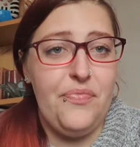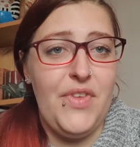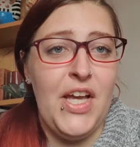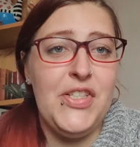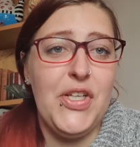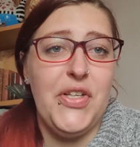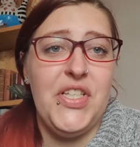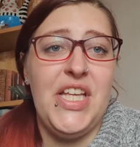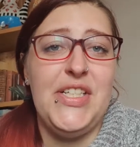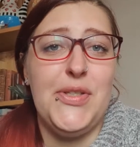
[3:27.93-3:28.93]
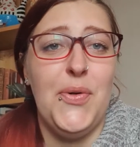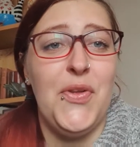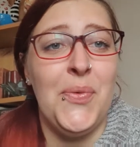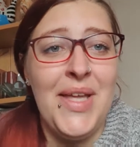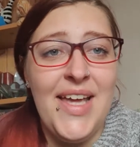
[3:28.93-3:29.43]
I used to go to theatre school on
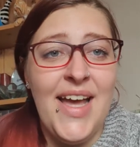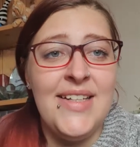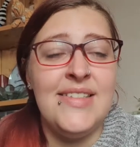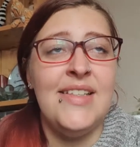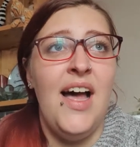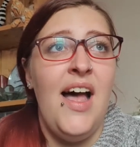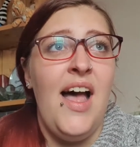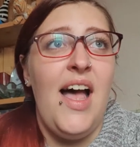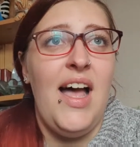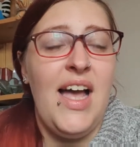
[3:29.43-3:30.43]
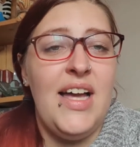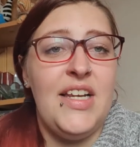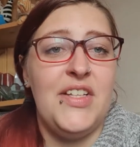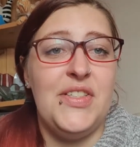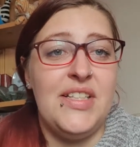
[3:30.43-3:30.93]
the weekends, and
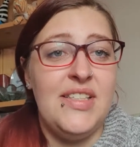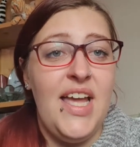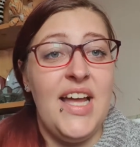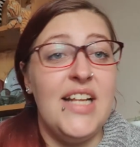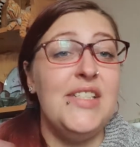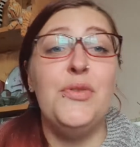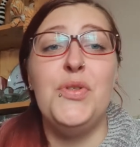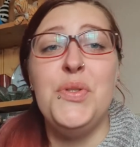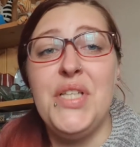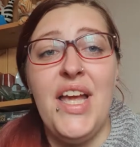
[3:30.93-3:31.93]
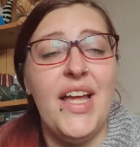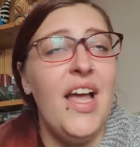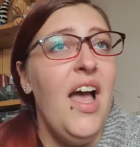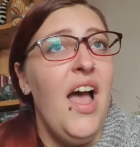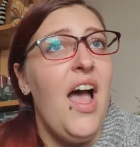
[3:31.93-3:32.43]
I used to sing, and I still do sing,
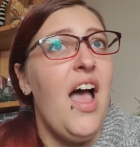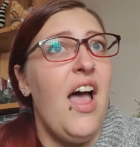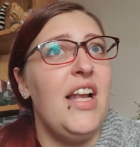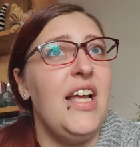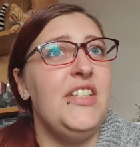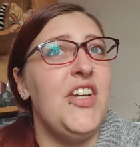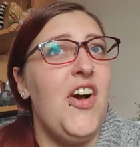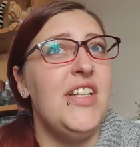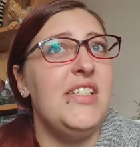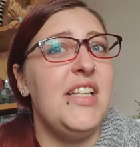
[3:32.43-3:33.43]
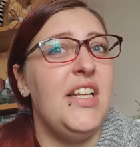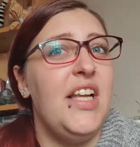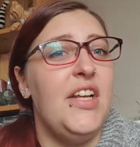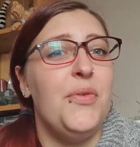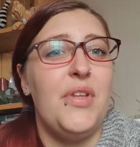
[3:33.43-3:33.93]
and dance,
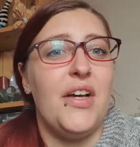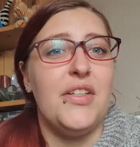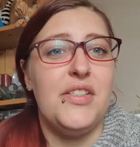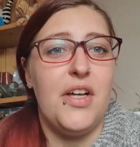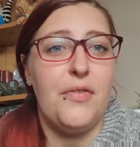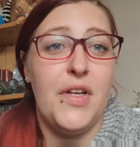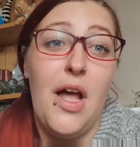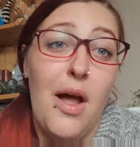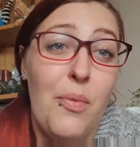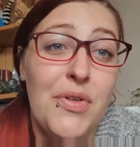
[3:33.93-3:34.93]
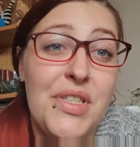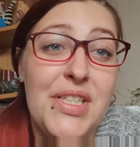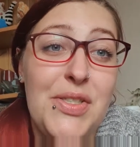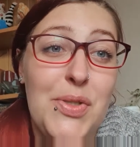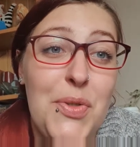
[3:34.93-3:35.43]
and all that good stuff. And I
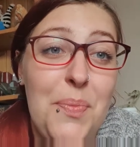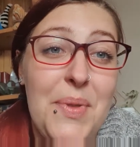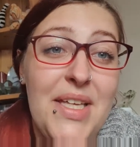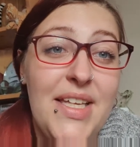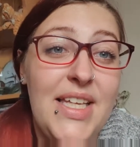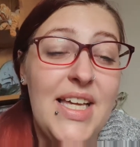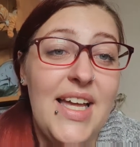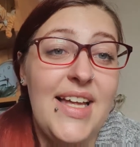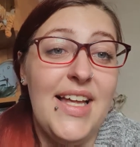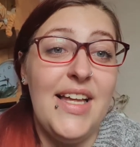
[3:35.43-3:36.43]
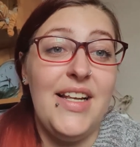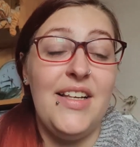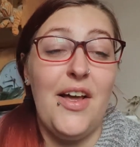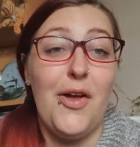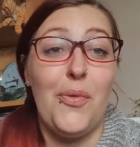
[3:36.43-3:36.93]
wanted to be
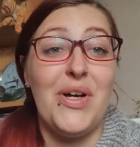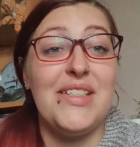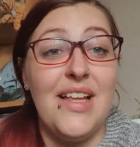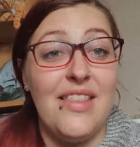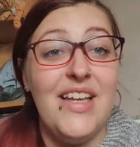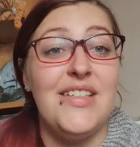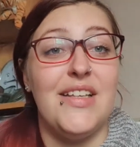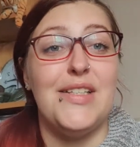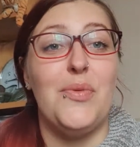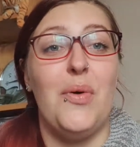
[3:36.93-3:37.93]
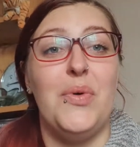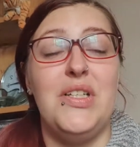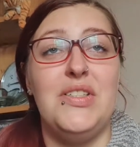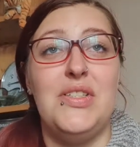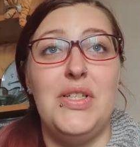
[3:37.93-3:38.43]
in West End theatre. That's what I
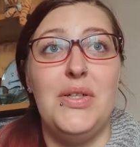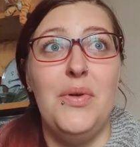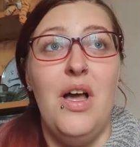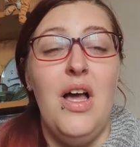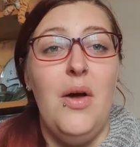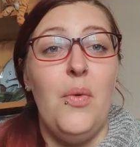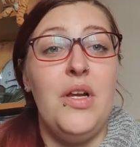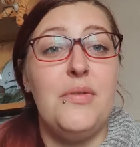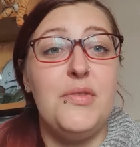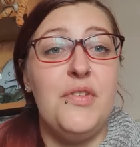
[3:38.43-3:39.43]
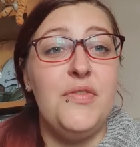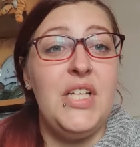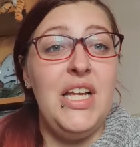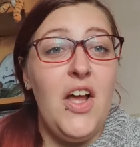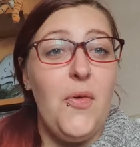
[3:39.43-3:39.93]
wanted to do. When I was
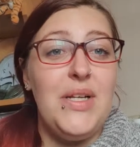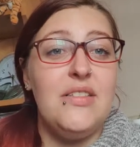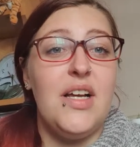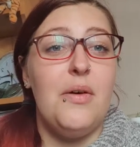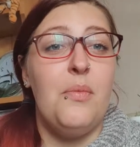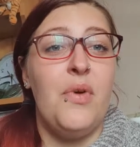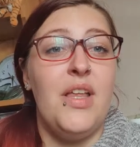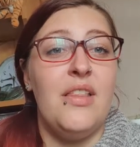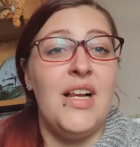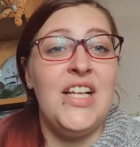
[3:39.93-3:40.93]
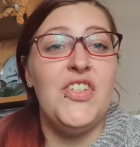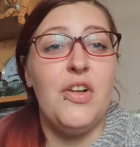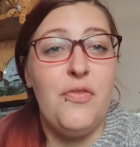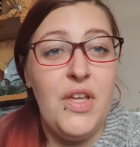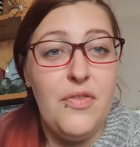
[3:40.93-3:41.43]
15, I went down with glandular
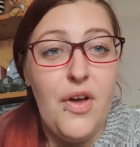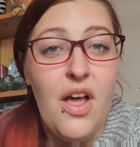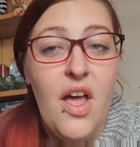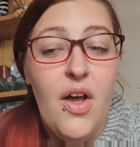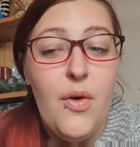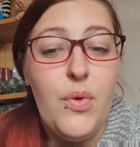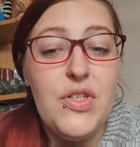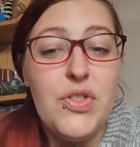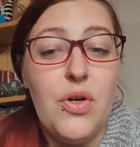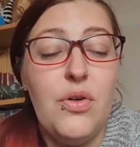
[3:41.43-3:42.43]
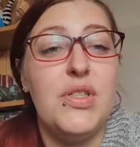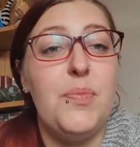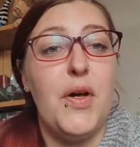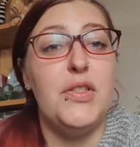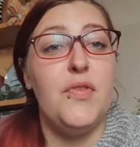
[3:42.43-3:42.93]
fever, which caused
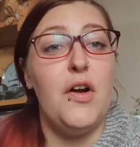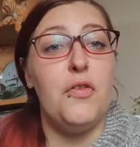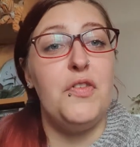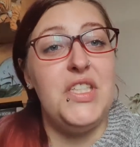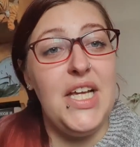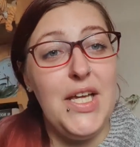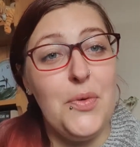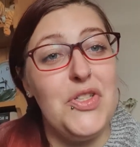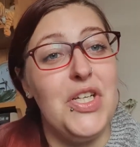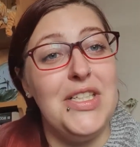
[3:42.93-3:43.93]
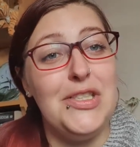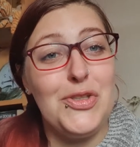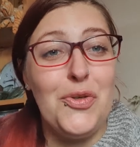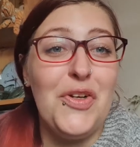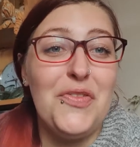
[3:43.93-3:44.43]
post-viral fatigue, which turned
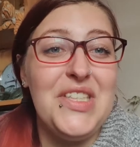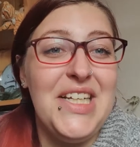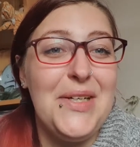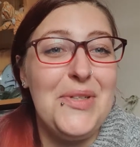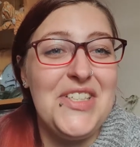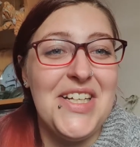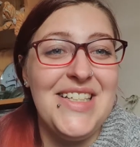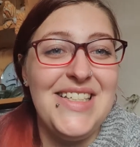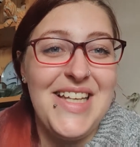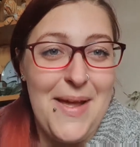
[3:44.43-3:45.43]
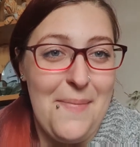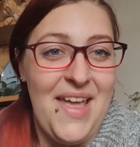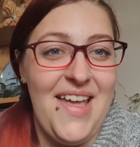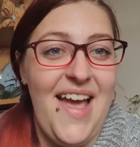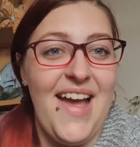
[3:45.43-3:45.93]
into chronic fatigue, which turned into
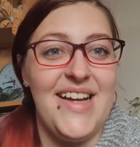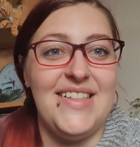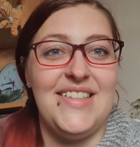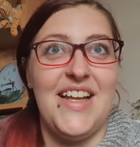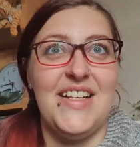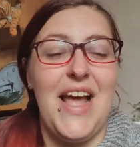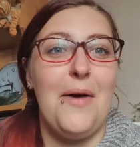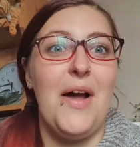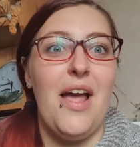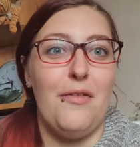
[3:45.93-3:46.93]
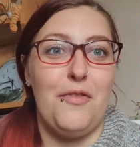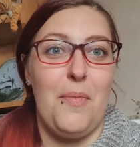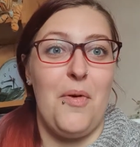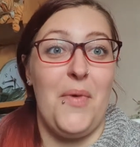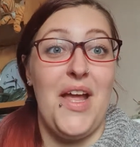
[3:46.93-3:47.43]
ME, and now I have
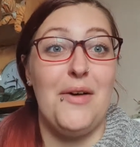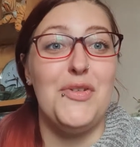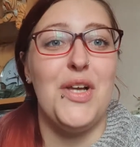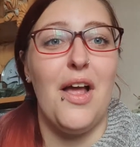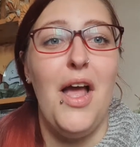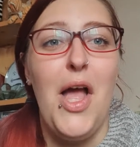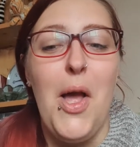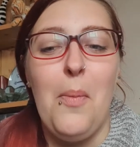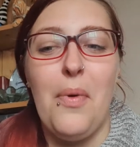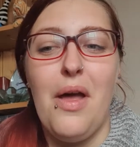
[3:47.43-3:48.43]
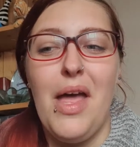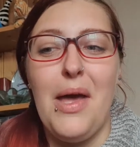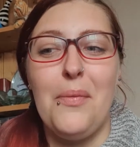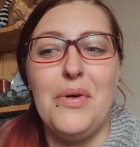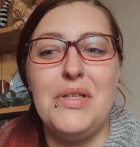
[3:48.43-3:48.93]
fibromyalgia. But
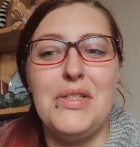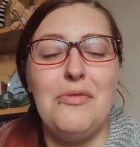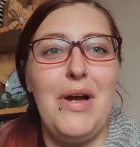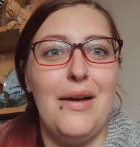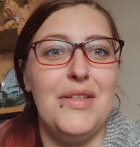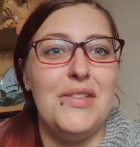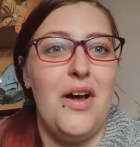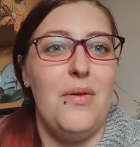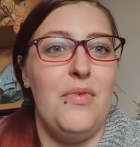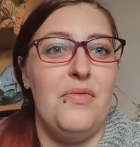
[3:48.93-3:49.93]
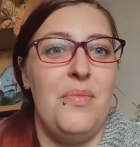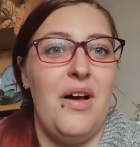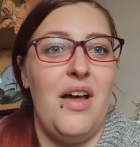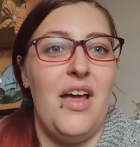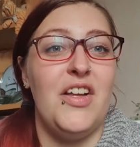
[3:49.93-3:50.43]
it was around the time of
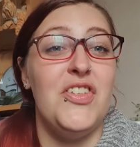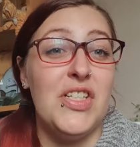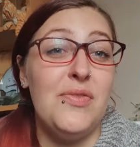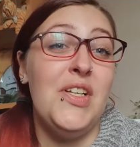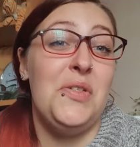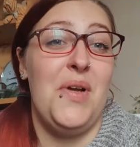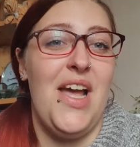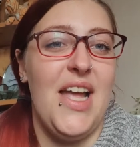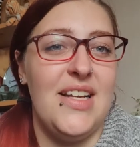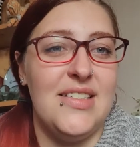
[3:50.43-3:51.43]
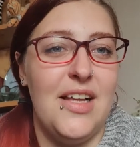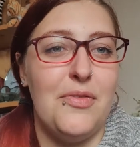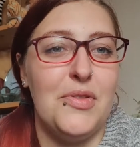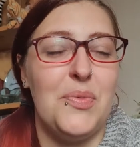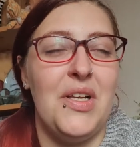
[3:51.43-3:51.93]
I just finished my AS
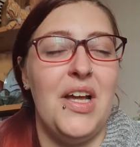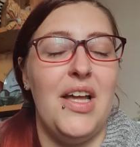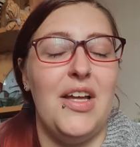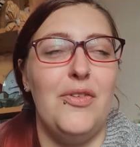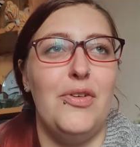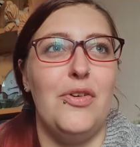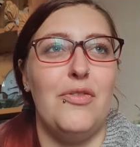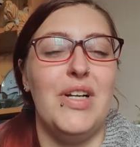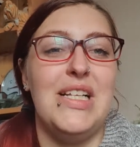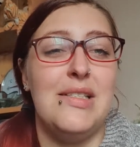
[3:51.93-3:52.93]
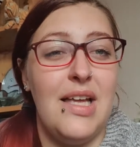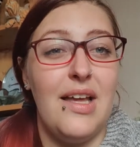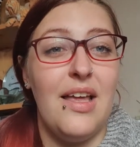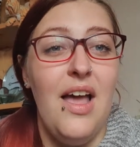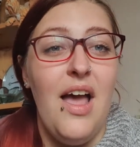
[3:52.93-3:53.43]
levels when I got really
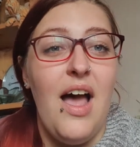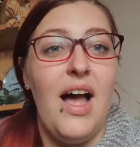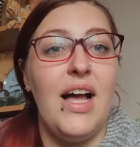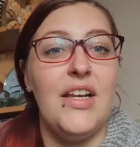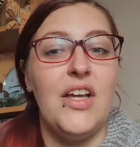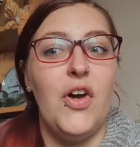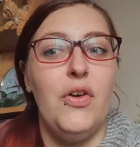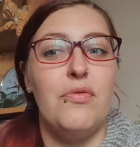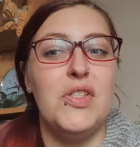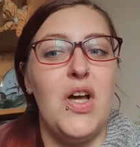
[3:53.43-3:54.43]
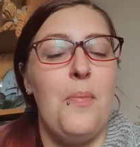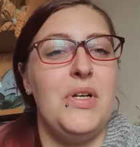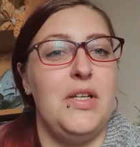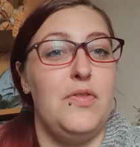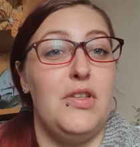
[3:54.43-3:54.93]
sick, and I kind of resigned
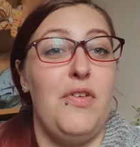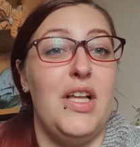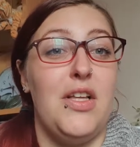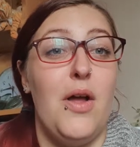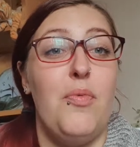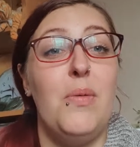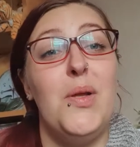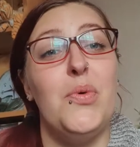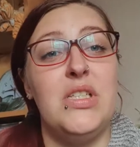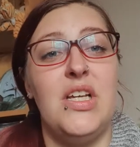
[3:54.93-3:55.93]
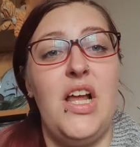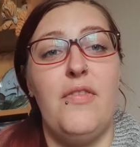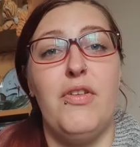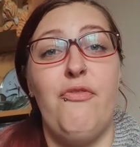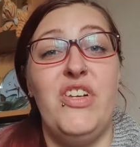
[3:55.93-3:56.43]
myself to the fact that I probably wasn't going to
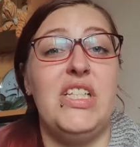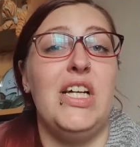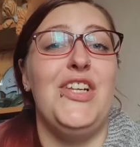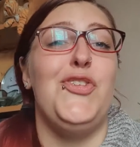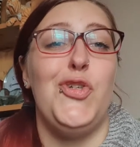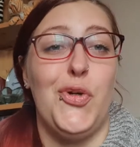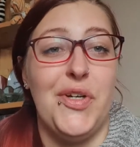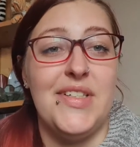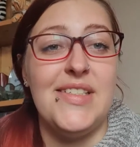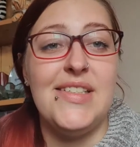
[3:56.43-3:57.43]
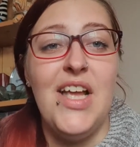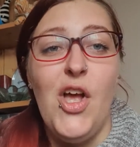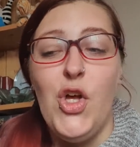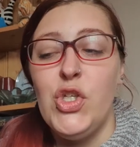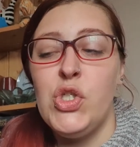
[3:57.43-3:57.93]
have the physical endurance
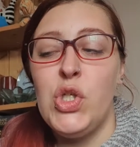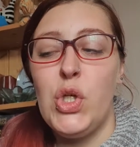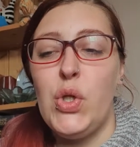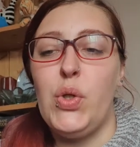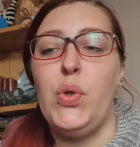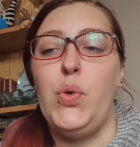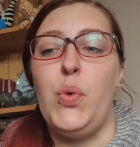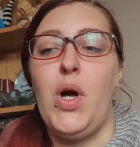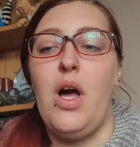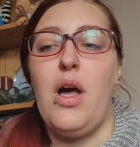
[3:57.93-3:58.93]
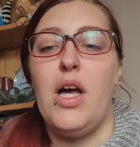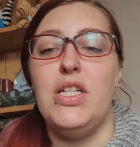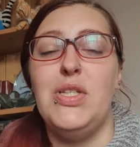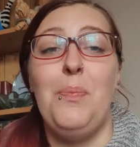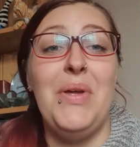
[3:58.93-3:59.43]
to
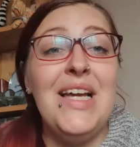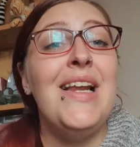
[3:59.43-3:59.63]
be an